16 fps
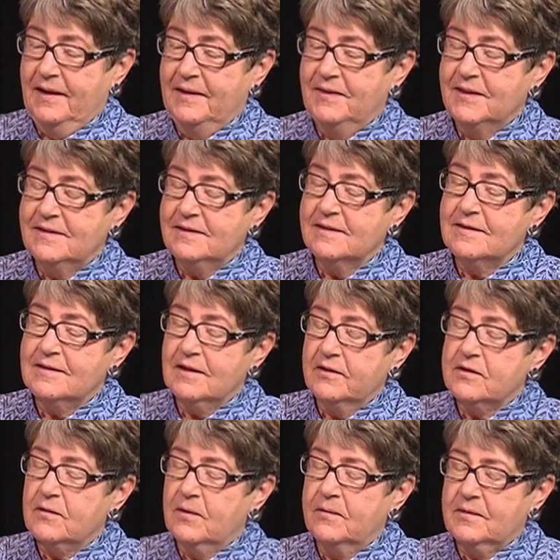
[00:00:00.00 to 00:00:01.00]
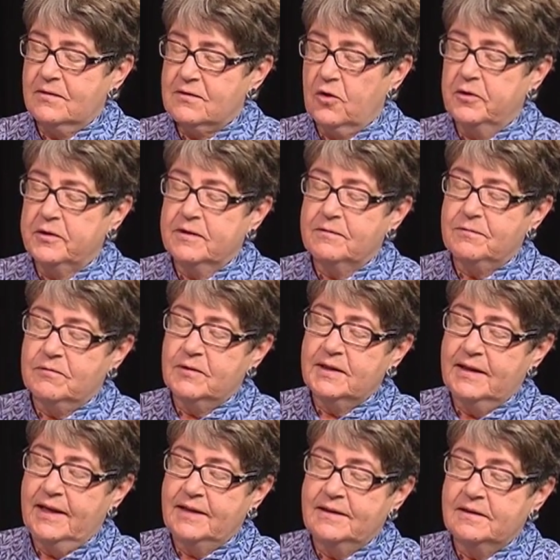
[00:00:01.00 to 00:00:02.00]
this is sort of
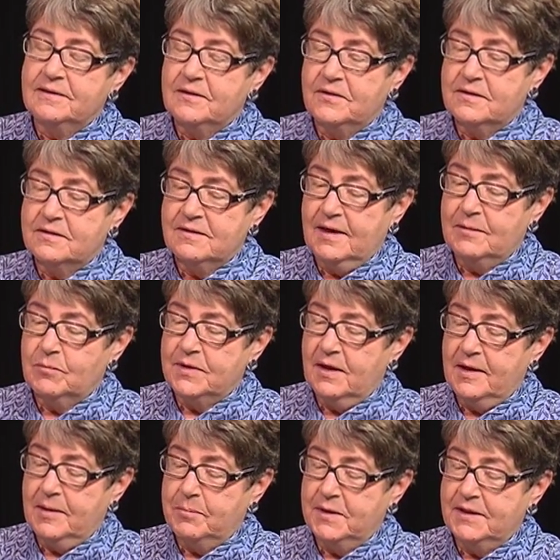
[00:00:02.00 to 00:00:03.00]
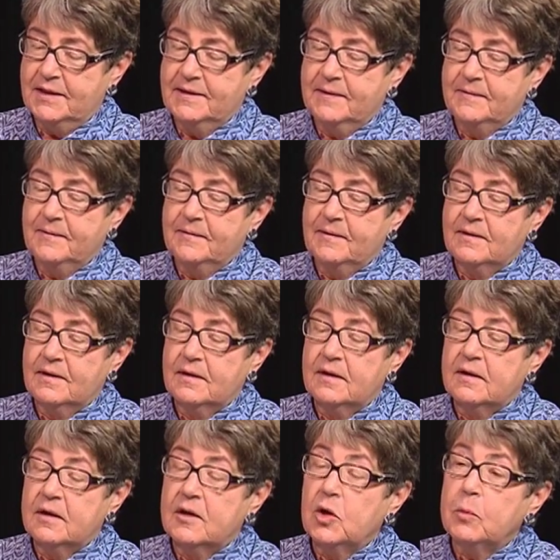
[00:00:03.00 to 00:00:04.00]
related to the same topic.
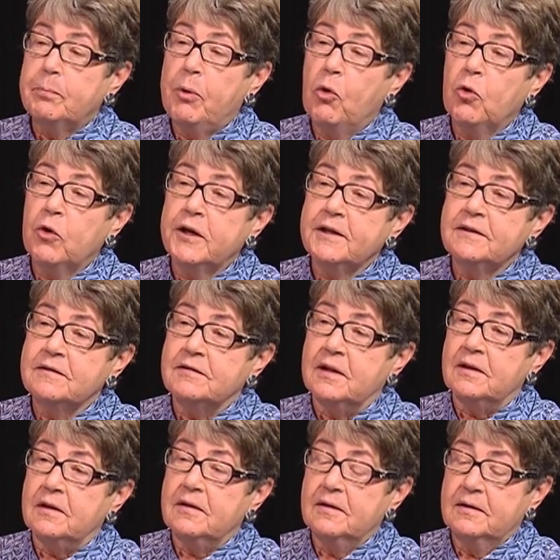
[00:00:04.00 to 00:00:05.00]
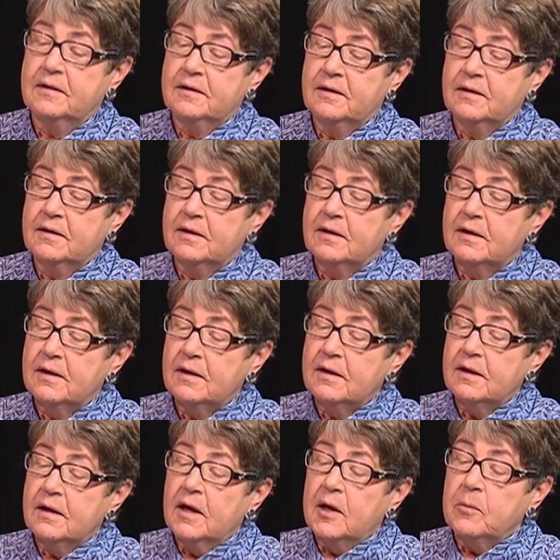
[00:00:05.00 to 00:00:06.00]
Poison.
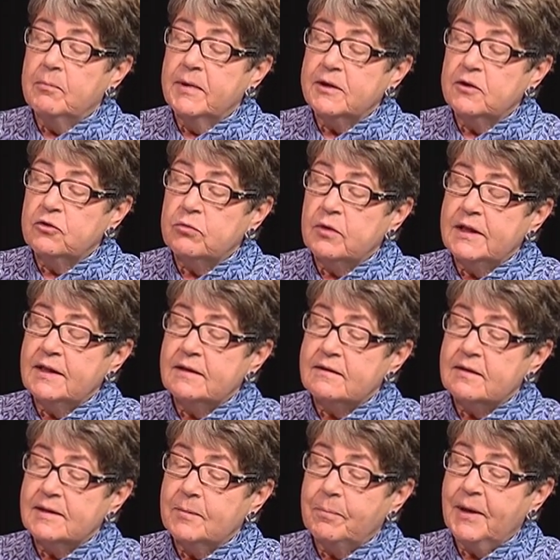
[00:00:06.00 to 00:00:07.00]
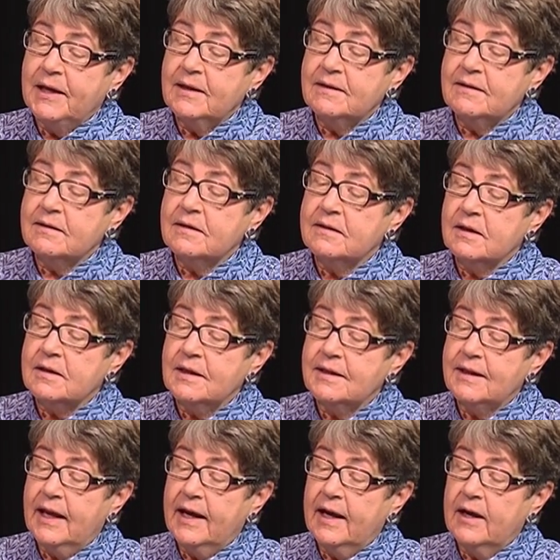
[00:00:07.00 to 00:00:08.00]
Magritte painted a
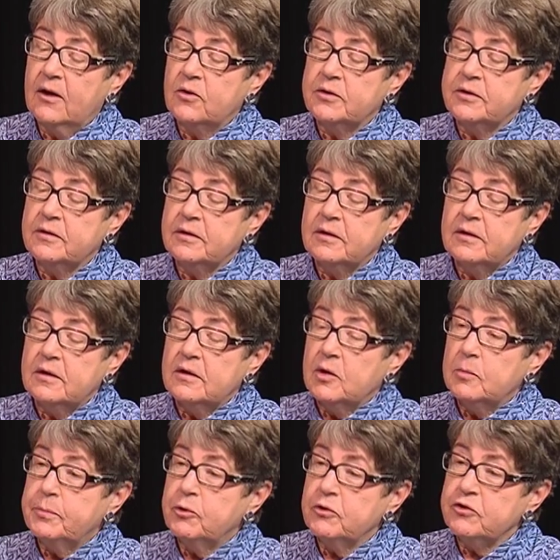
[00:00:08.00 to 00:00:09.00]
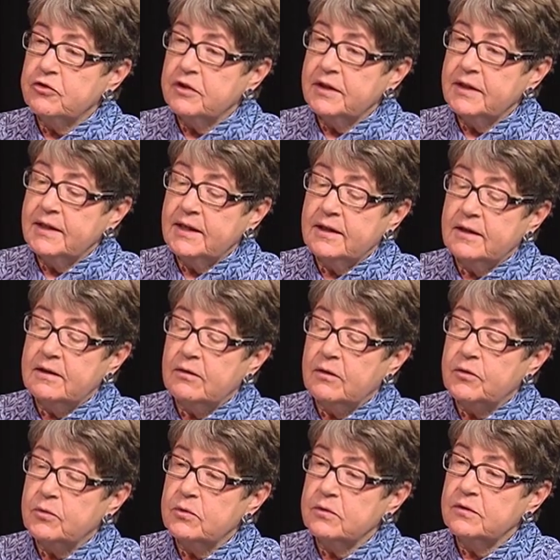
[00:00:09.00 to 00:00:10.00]
cloud pushing in
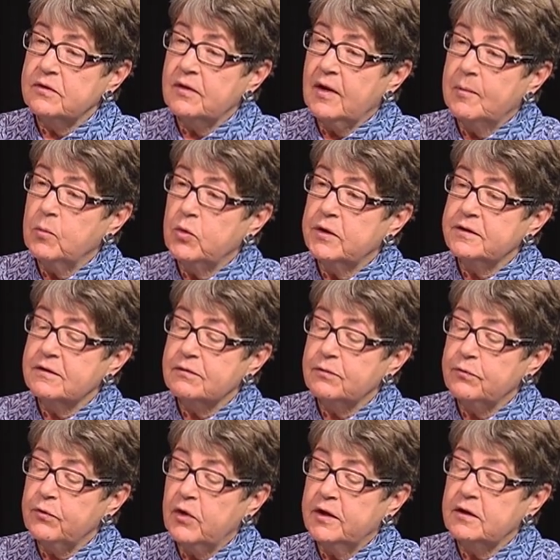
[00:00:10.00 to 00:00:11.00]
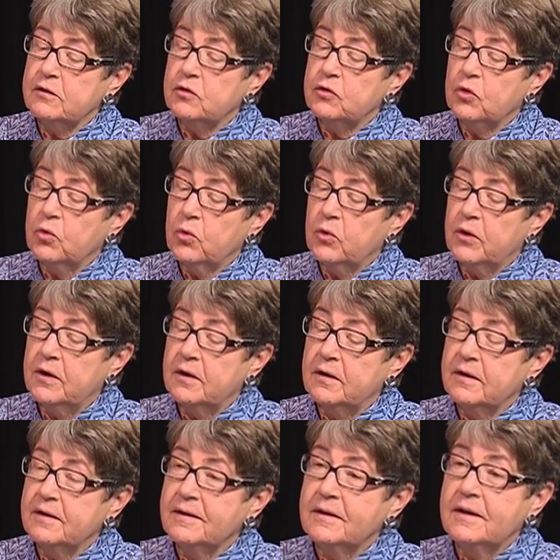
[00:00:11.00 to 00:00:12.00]
through someone's front door,
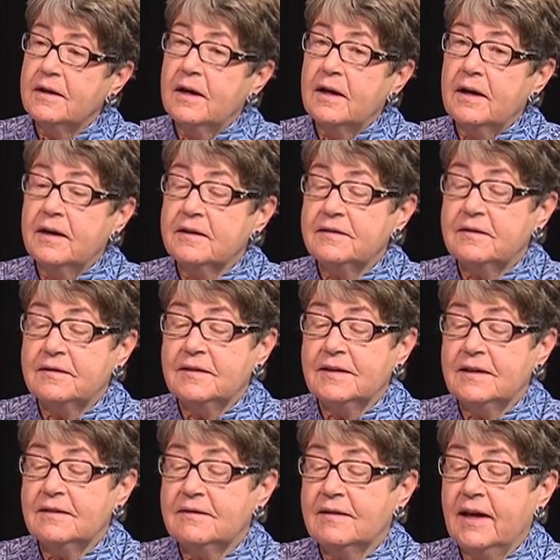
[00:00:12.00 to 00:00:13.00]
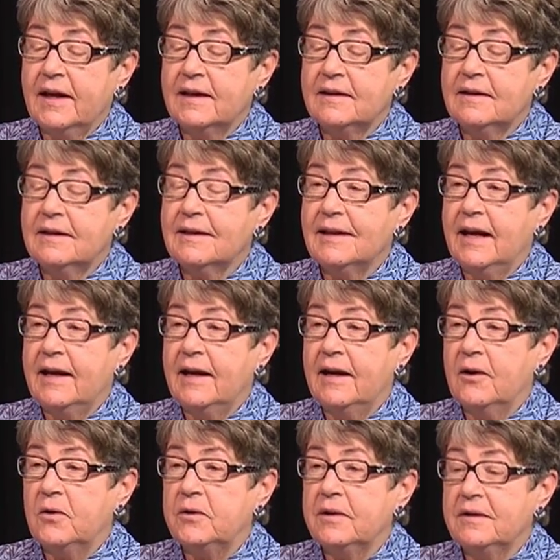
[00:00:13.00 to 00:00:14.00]
a seaside
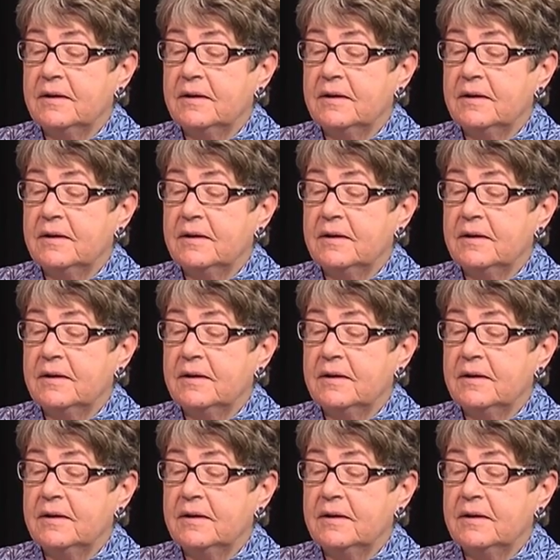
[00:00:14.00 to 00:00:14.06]
cloud,